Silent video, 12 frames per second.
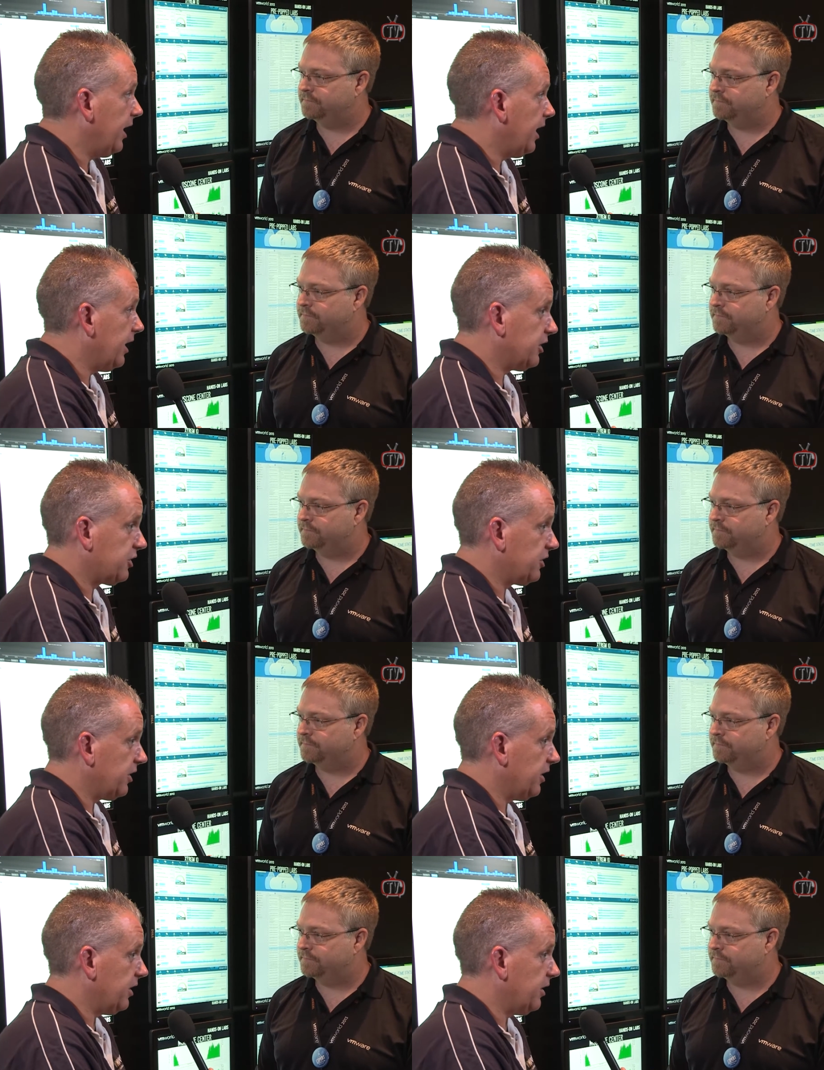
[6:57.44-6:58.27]

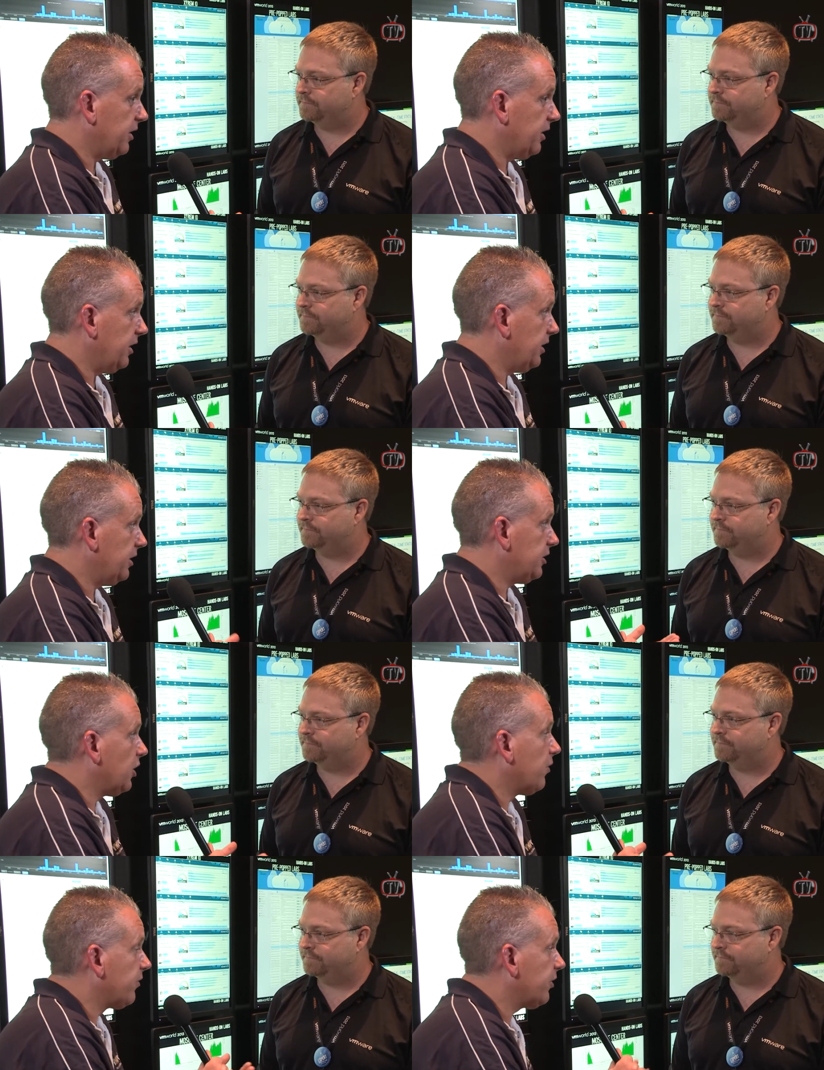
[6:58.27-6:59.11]
Speaker 1: is, uh,
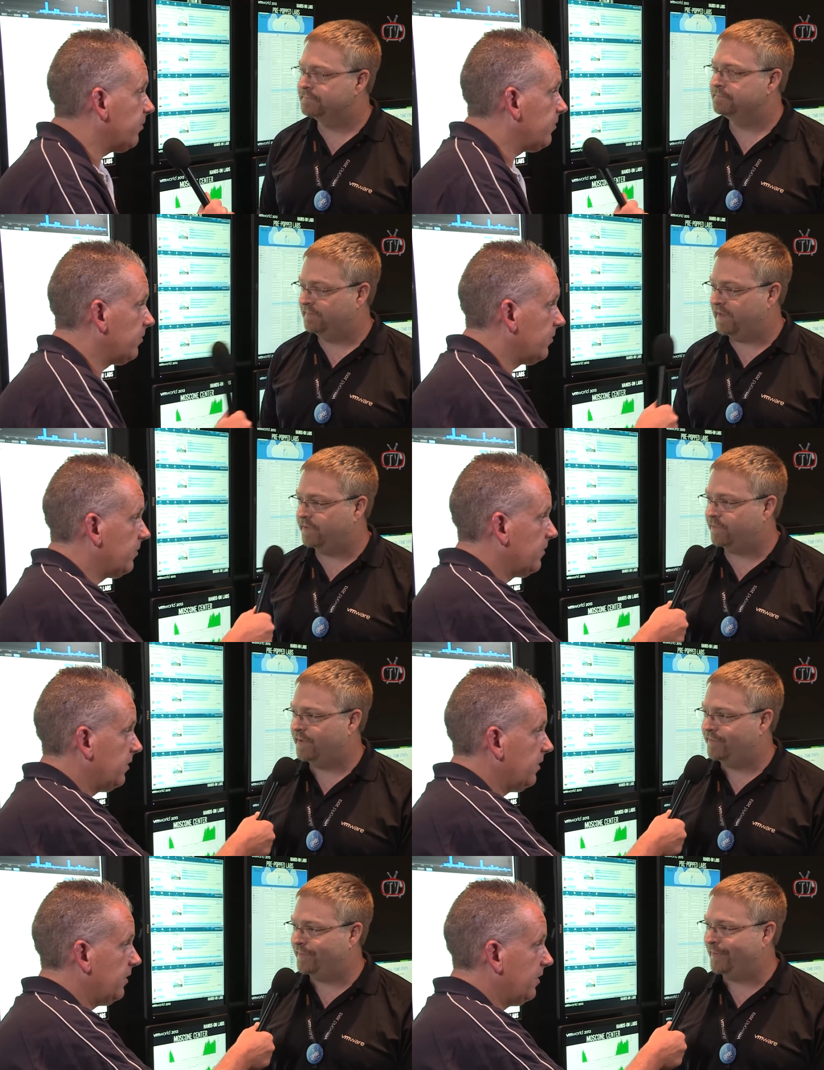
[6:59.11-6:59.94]
is over?
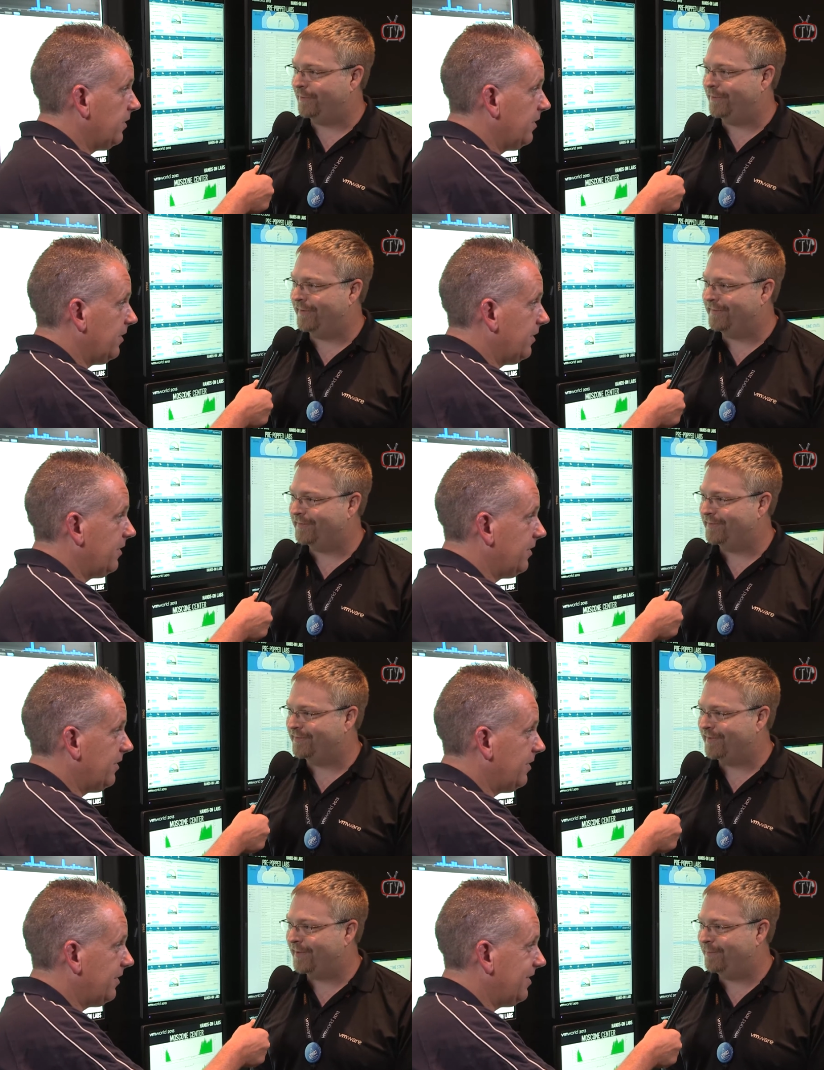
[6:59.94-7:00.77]
That's right, so the learning
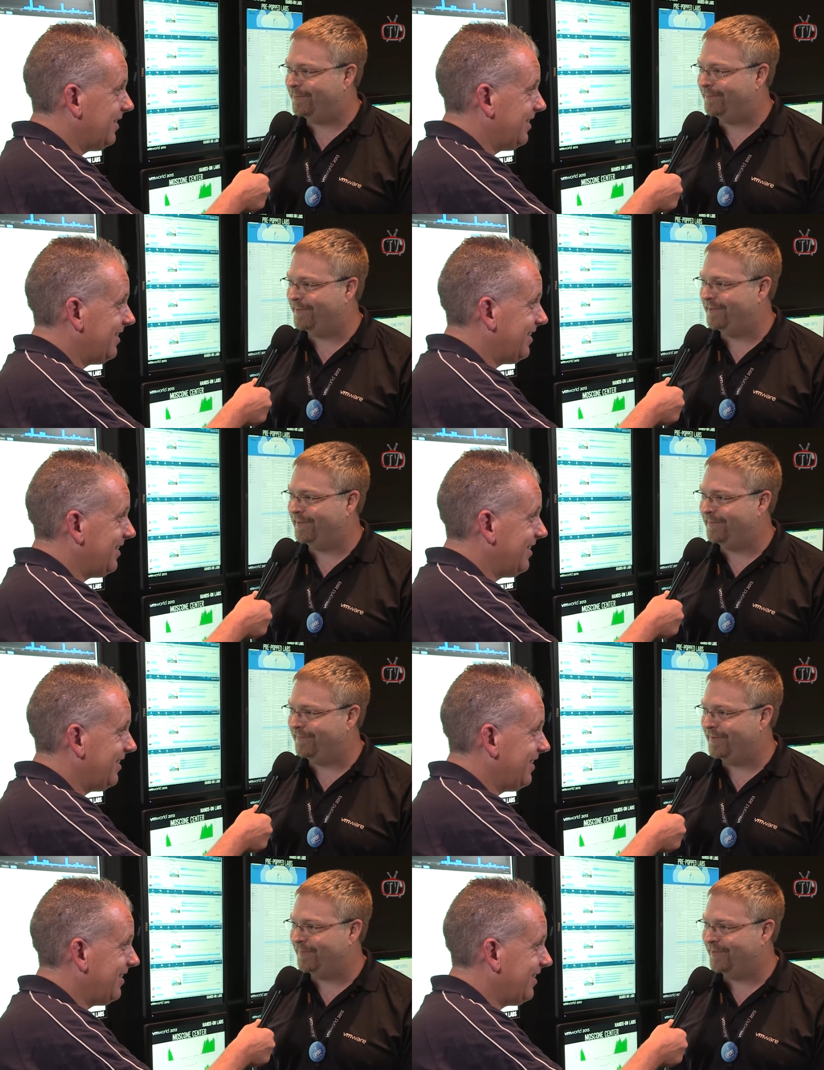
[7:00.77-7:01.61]
doesn't stop when you
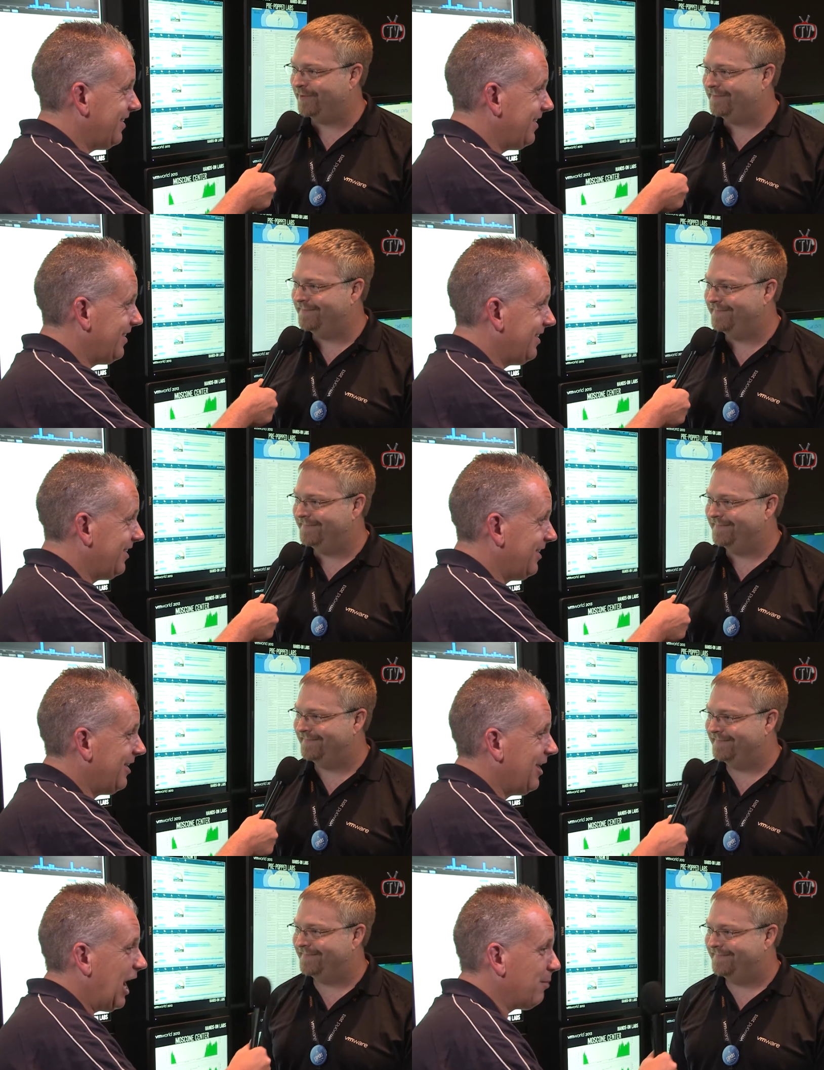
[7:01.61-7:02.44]
leave VMworld.
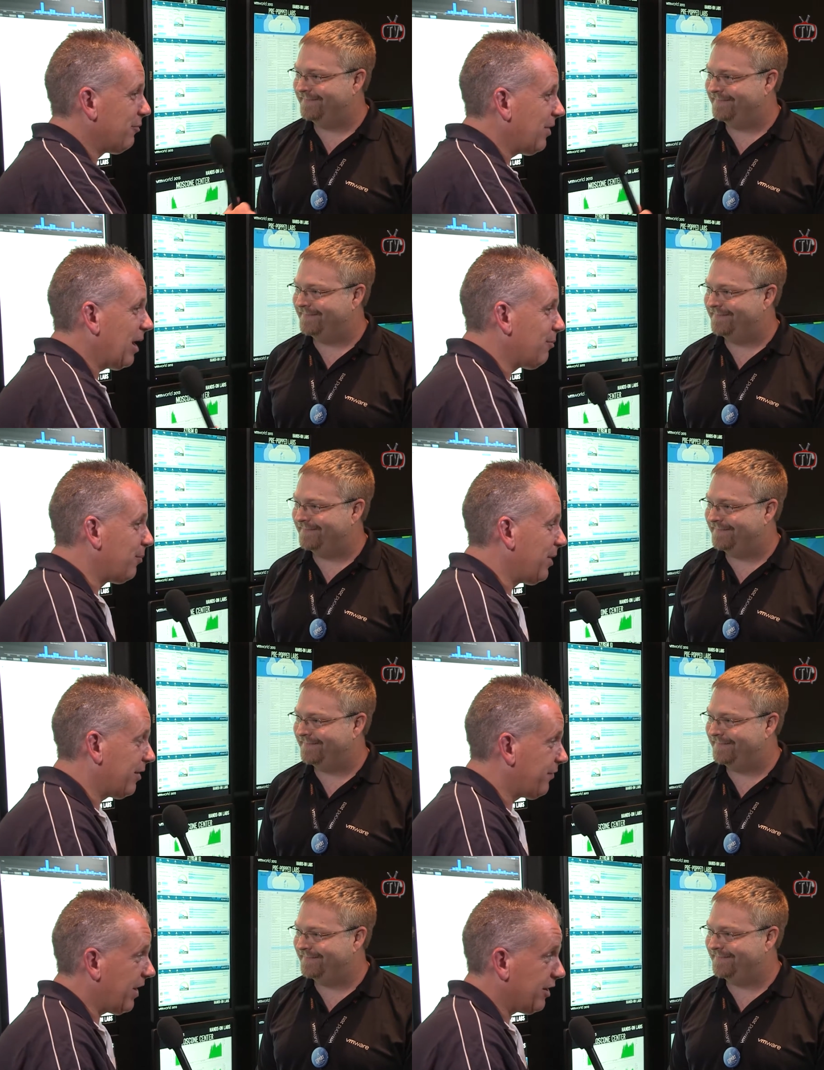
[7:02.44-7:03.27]
I'm a, I'm a
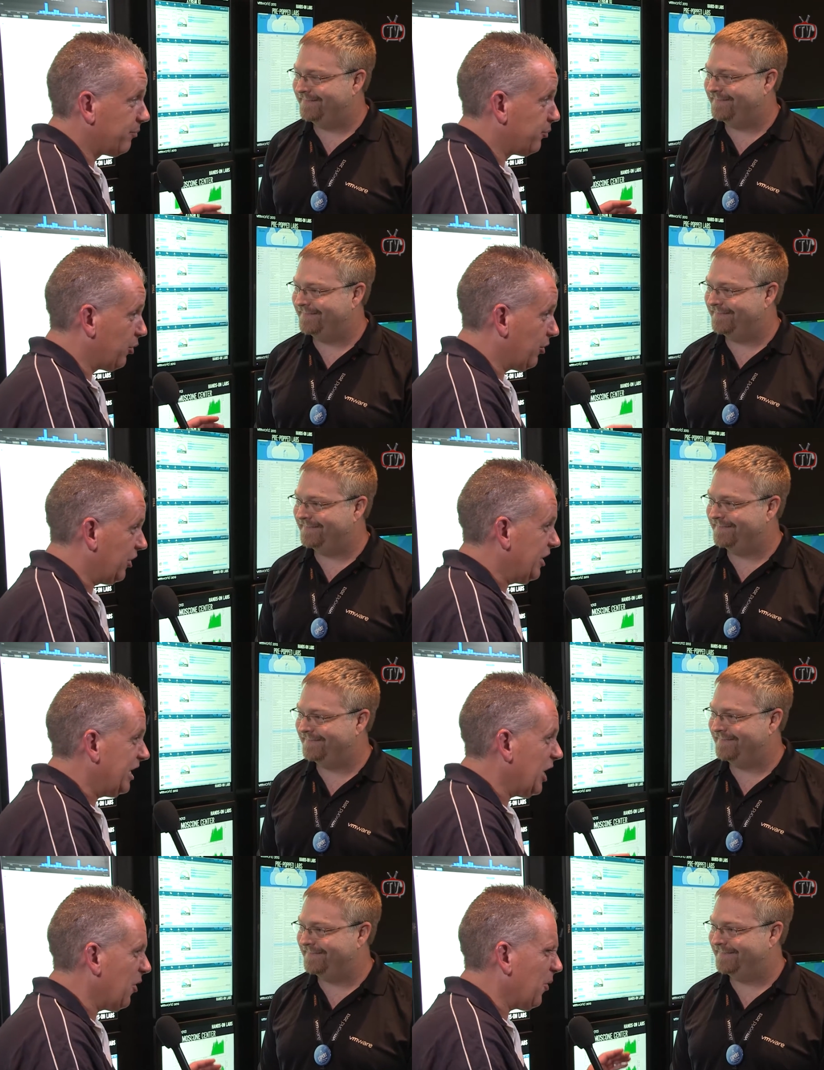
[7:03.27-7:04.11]
big fan of Project
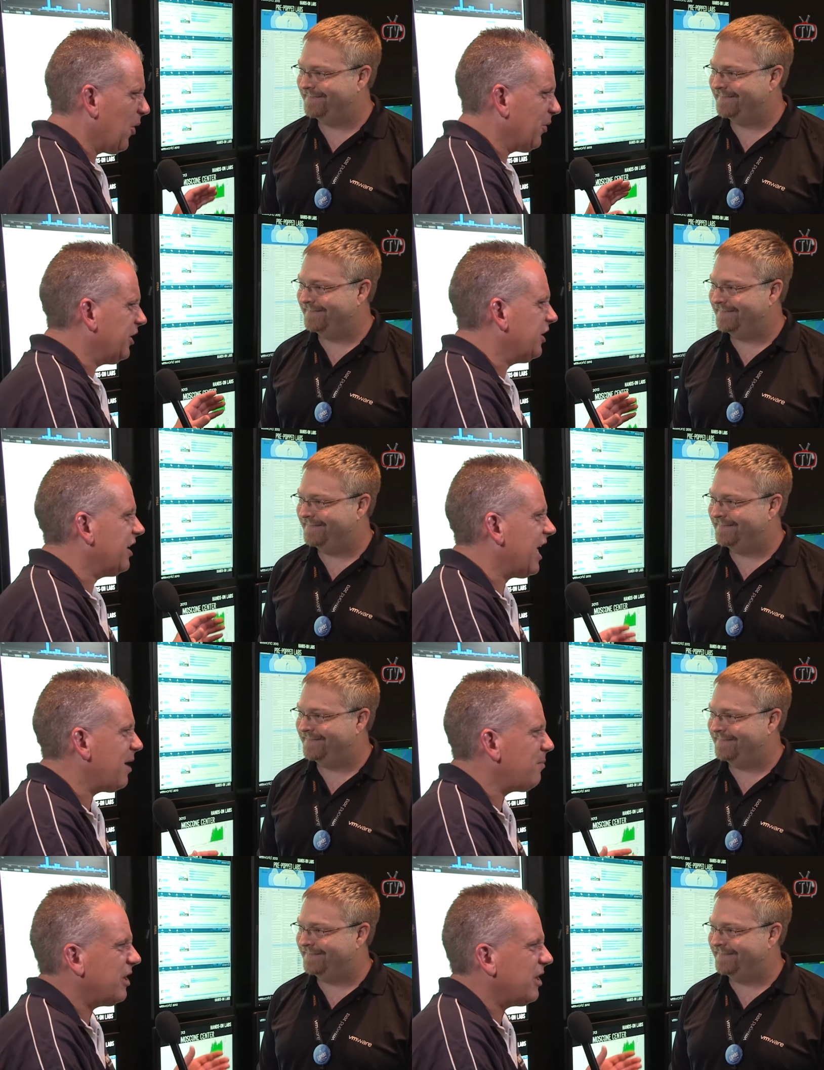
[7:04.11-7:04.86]
Neo, only the name